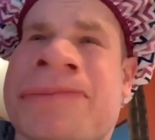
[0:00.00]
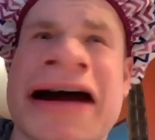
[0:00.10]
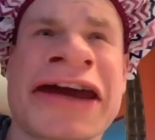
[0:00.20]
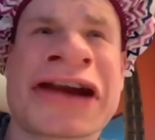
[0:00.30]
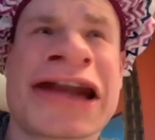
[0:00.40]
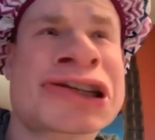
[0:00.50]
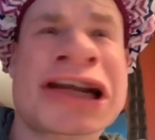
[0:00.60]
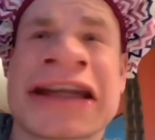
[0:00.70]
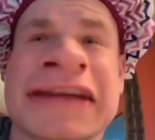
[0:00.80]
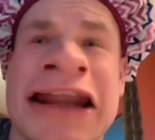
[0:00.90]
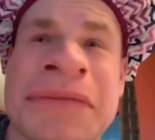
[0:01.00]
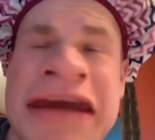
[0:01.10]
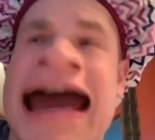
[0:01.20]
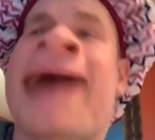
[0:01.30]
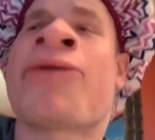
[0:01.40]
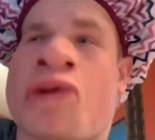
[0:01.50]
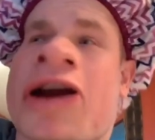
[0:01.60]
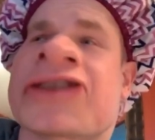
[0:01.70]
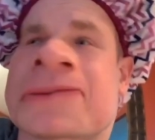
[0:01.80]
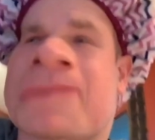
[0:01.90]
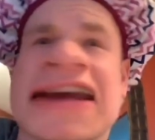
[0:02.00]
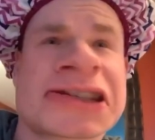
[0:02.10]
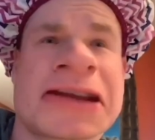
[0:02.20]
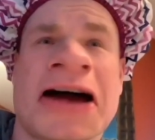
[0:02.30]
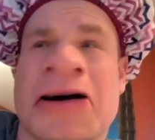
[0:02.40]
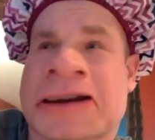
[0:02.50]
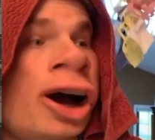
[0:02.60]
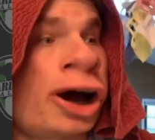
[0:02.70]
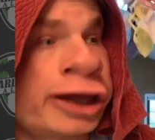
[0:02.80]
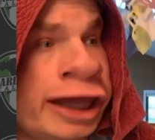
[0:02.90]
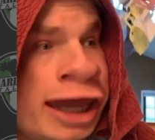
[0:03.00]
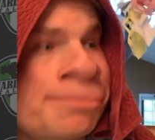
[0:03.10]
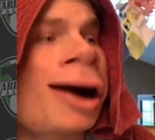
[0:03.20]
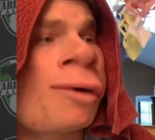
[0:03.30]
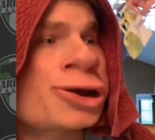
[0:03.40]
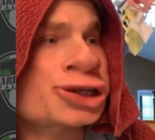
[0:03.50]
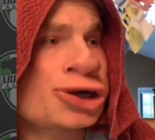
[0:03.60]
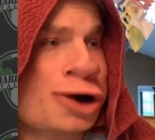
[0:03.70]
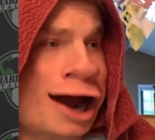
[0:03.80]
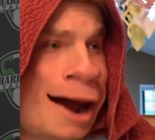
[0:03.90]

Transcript: My grandson tell me I'm world's best nonno. Oh yeah? But where's you